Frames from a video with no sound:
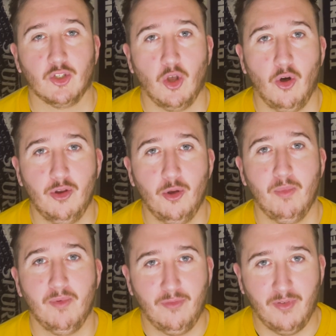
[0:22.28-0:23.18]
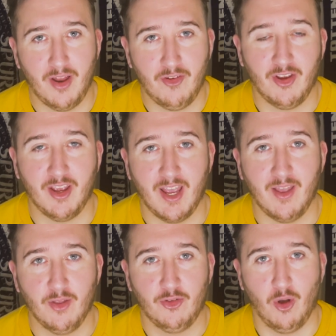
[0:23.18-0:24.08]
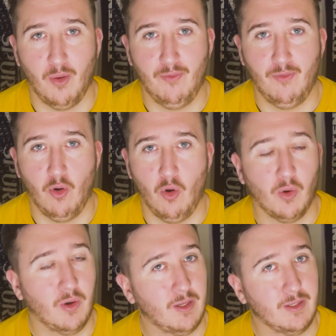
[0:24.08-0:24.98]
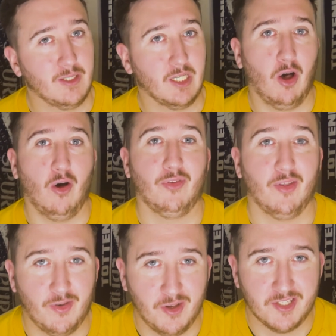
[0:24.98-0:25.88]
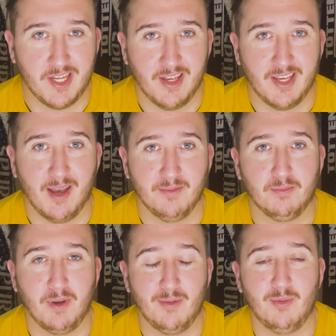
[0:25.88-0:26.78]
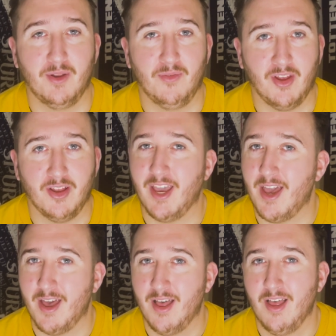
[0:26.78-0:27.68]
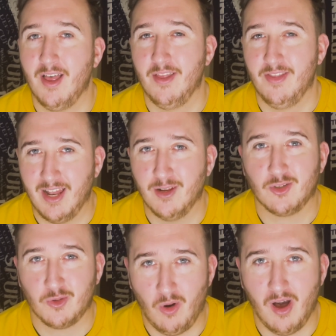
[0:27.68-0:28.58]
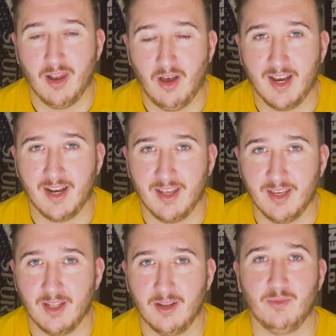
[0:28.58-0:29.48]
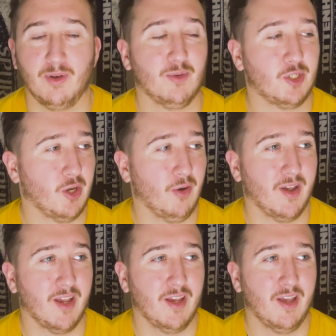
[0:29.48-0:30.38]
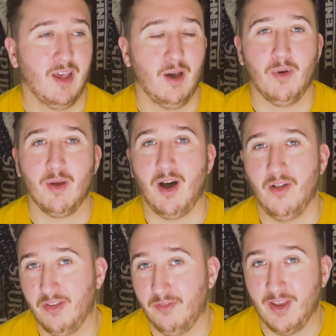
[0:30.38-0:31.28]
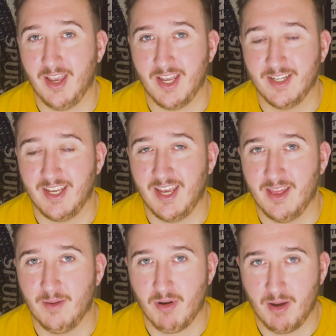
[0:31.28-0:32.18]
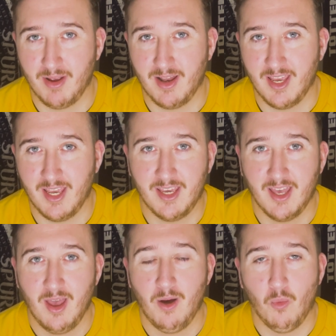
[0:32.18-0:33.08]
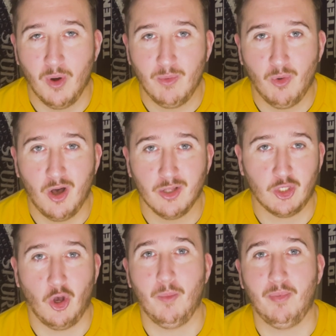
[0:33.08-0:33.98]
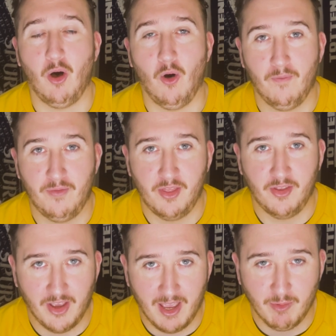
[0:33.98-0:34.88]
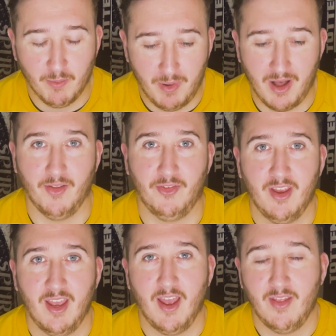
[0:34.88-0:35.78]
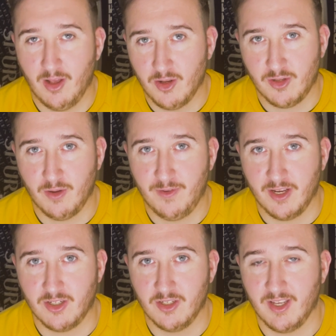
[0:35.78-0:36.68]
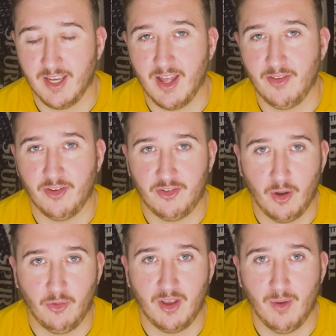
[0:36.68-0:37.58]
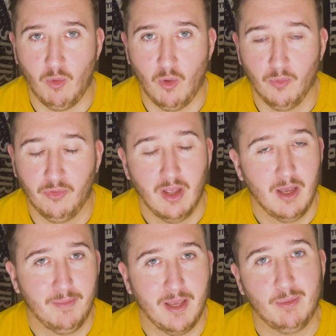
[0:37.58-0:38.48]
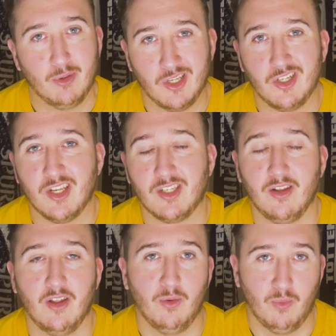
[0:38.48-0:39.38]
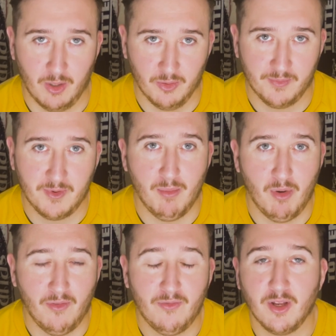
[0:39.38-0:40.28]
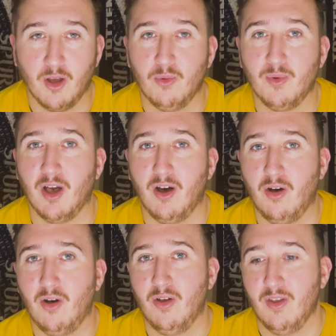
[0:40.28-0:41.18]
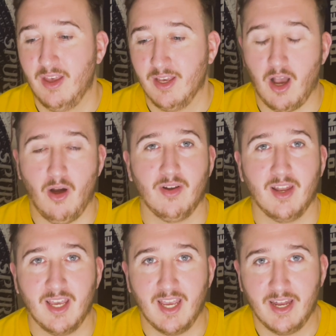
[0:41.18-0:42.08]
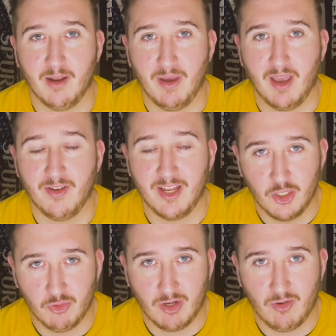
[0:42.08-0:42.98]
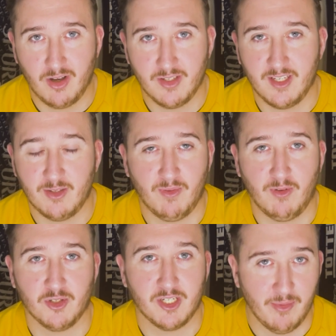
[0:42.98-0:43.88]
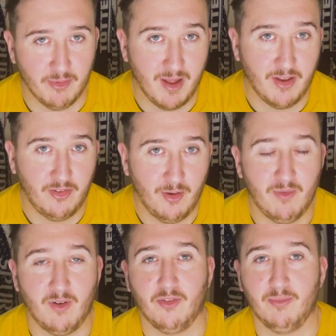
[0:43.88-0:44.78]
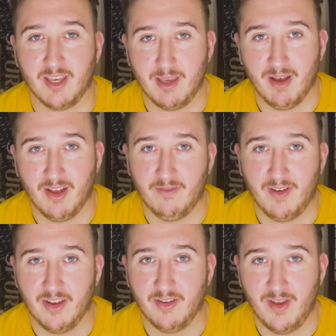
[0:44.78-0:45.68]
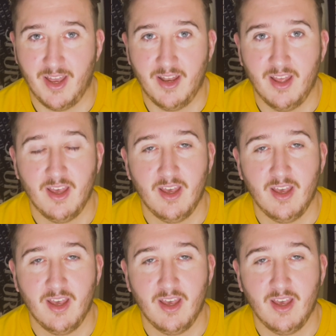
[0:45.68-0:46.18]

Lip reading: Tottenham finishing in the top four. After the first 10 games, people would have said, yeah, that looks quite likely. You know, we were undefeated in the Premier League. We were top of the table. But in the last two fixtures against Chelsea and Wolves, people were suggesting that the wheels have come off. You know, we are currently in a bit of an injury crisis. We've lost James Maddison. We've lost Micky van der Ven.